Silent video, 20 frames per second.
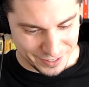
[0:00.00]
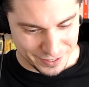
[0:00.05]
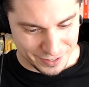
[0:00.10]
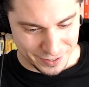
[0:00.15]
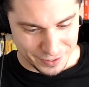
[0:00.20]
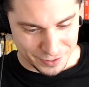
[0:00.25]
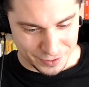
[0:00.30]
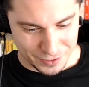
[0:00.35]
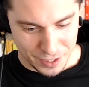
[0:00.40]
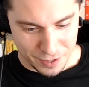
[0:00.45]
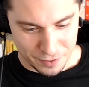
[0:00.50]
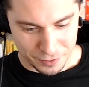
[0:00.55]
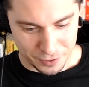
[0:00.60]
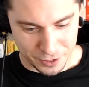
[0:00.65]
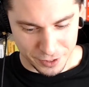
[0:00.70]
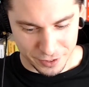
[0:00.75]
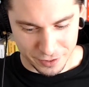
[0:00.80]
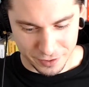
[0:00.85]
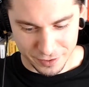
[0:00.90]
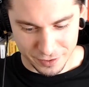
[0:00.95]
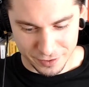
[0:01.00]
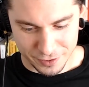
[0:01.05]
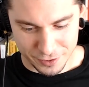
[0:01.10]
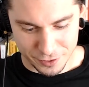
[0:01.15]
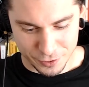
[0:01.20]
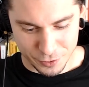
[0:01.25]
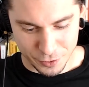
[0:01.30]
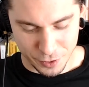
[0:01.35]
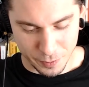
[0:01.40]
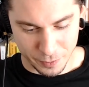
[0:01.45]
Lovely
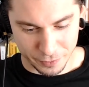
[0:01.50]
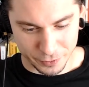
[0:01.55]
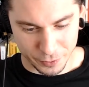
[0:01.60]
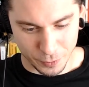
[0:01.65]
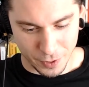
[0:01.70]
stream of the